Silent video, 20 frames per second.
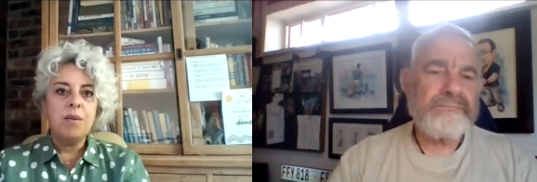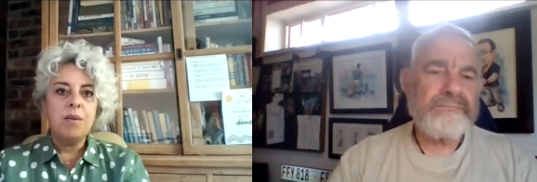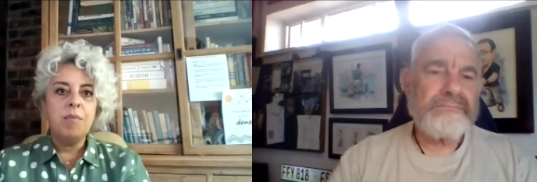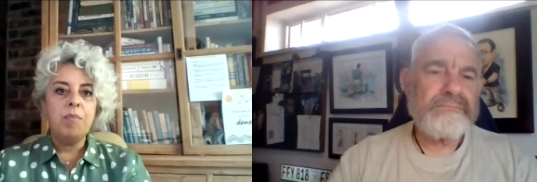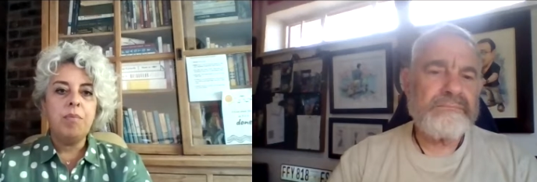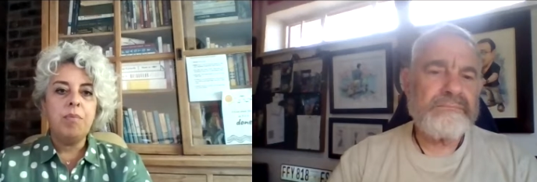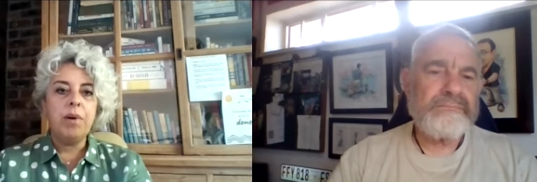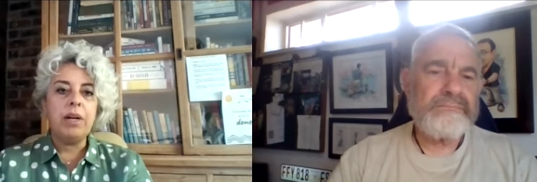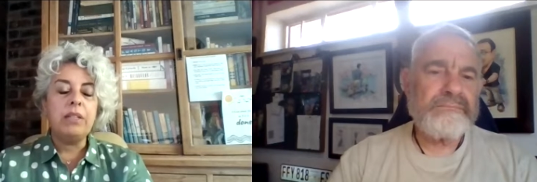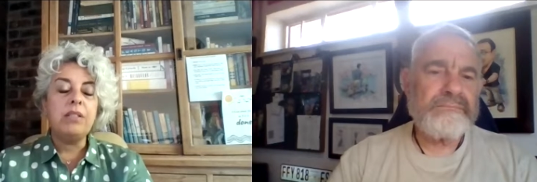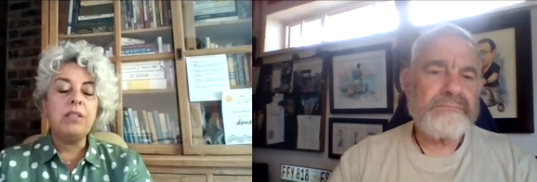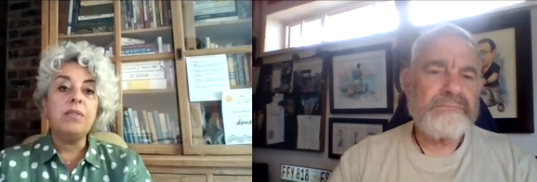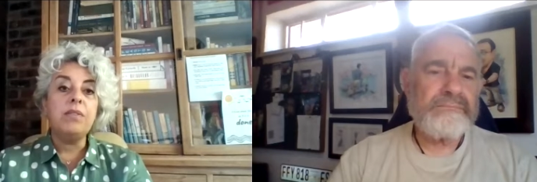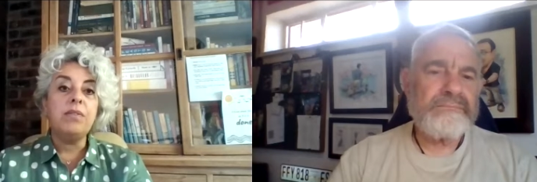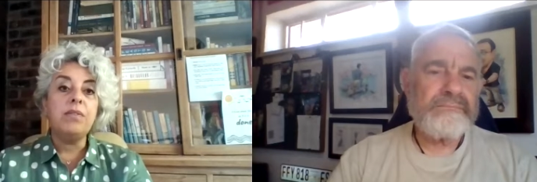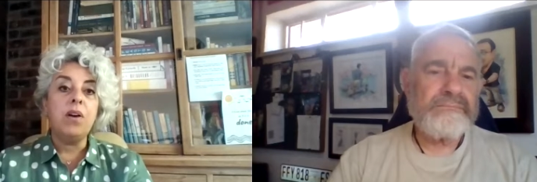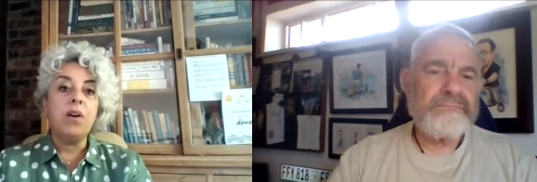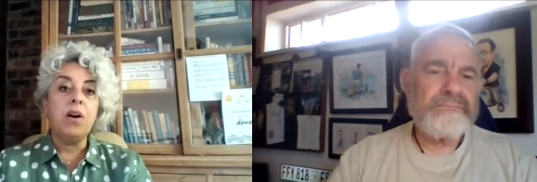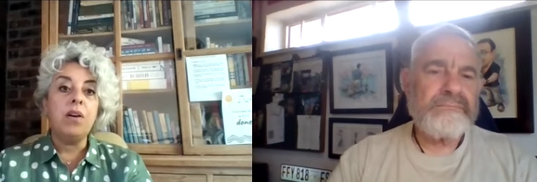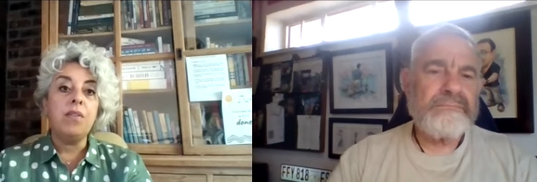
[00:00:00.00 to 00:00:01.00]
Speaker 1: part of,
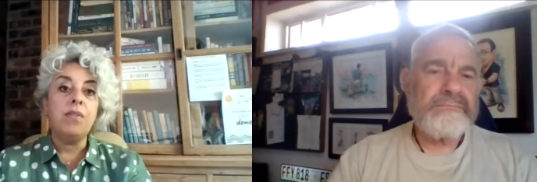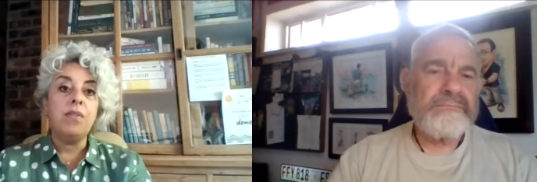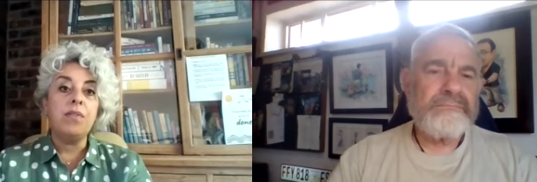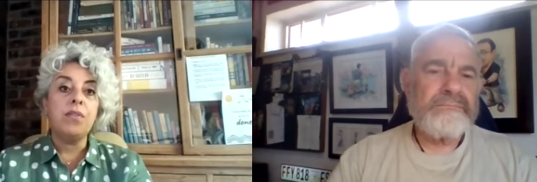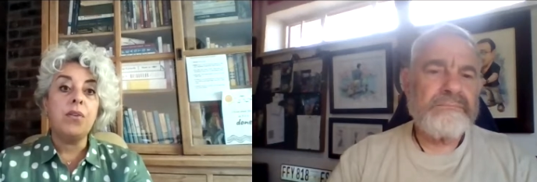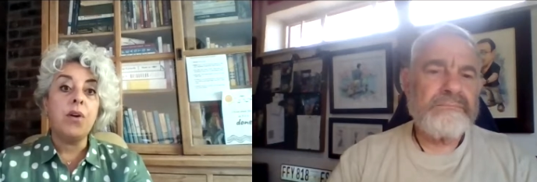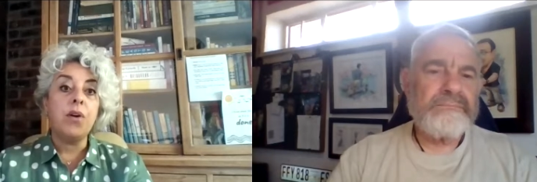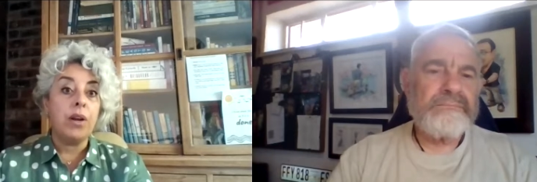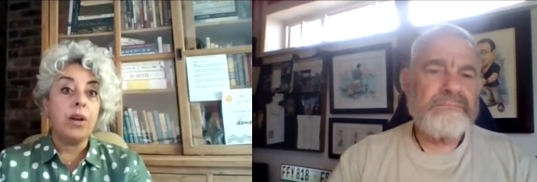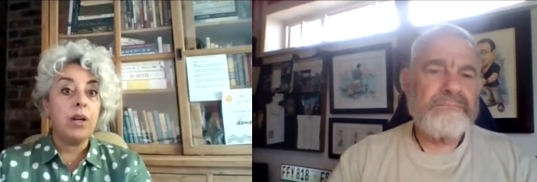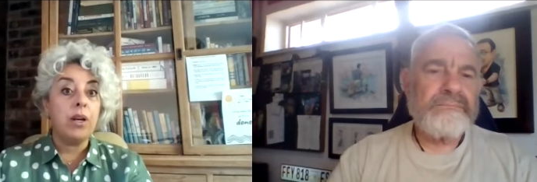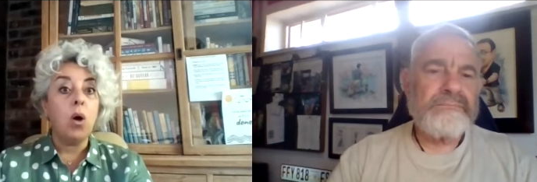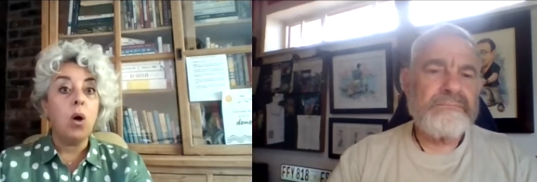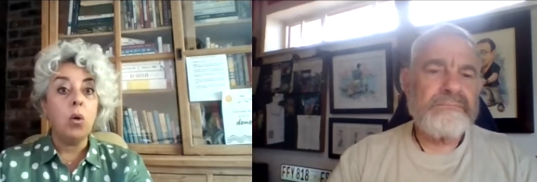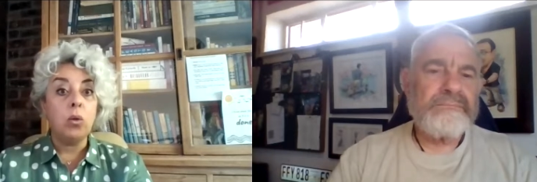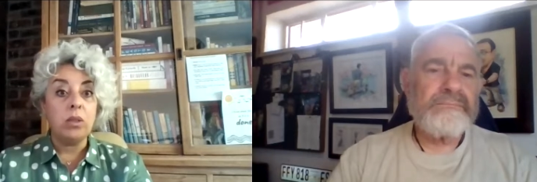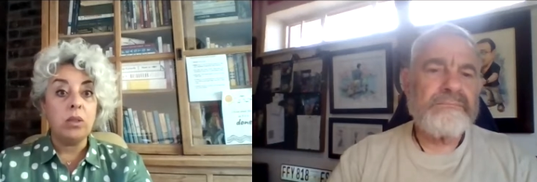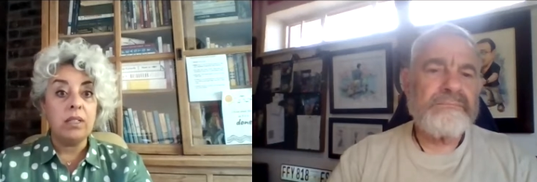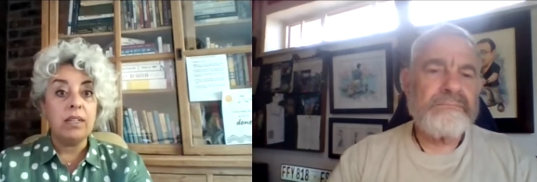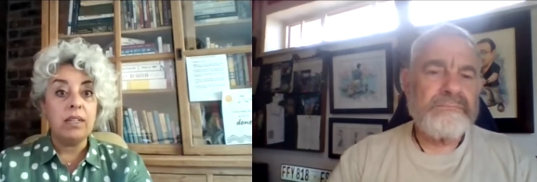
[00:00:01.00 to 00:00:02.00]
of growing
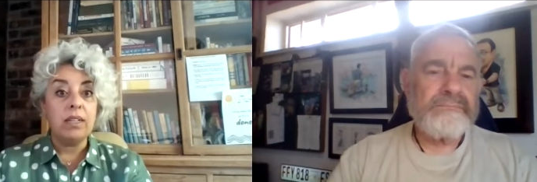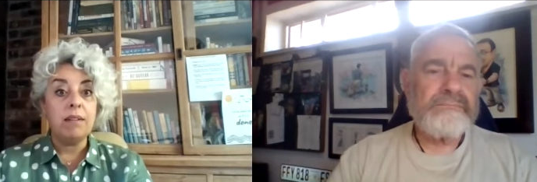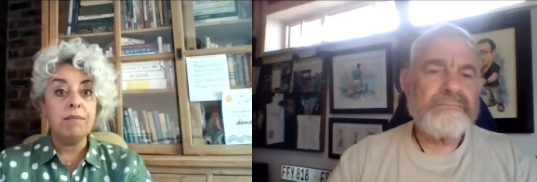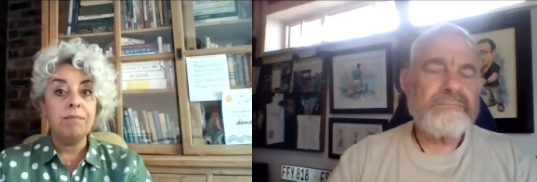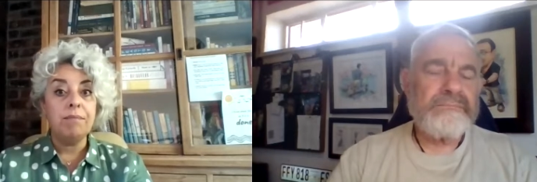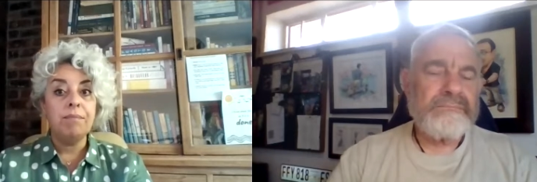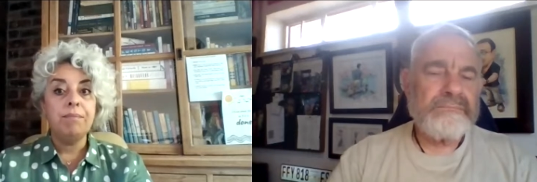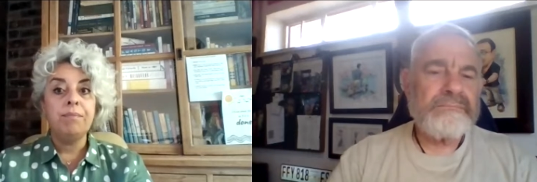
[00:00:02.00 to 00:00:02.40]
older.